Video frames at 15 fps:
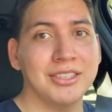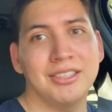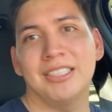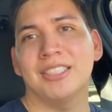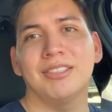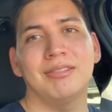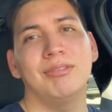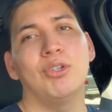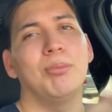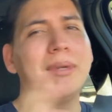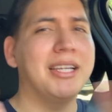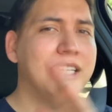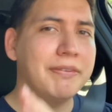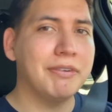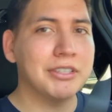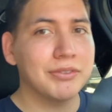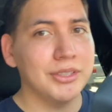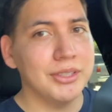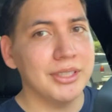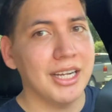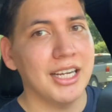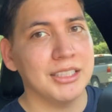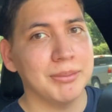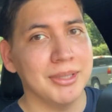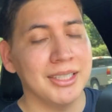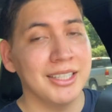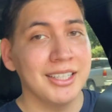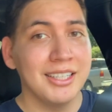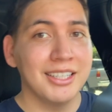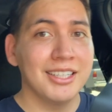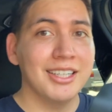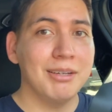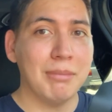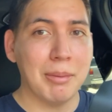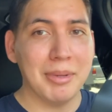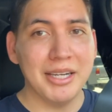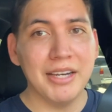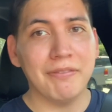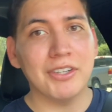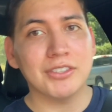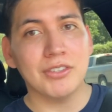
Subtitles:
So this won't be a difference for you guys, but might be a difference